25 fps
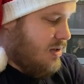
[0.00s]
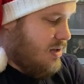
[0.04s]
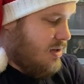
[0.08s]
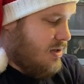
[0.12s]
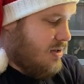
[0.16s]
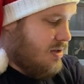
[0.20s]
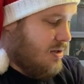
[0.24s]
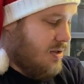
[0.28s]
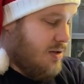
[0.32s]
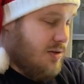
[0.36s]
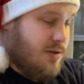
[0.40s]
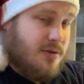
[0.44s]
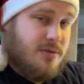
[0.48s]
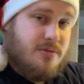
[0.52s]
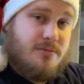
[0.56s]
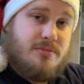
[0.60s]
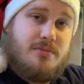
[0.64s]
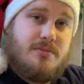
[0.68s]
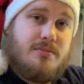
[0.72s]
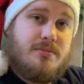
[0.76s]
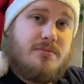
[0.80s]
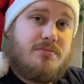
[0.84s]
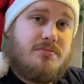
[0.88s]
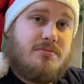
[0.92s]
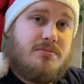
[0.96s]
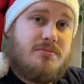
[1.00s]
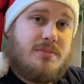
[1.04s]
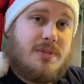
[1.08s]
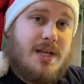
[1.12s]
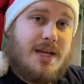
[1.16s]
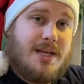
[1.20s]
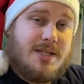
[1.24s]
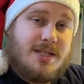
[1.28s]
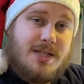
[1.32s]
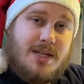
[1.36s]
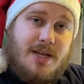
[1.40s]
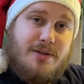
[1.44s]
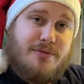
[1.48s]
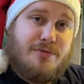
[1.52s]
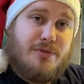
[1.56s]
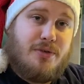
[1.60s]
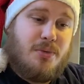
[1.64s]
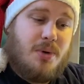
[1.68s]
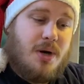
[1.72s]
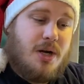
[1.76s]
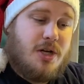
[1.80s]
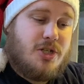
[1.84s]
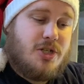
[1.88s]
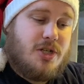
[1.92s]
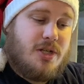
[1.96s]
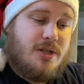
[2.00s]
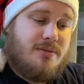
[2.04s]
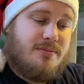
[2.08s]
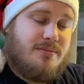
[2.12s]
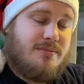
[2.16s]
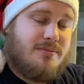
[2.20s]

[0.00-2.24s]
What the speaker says: So thanks again for watching.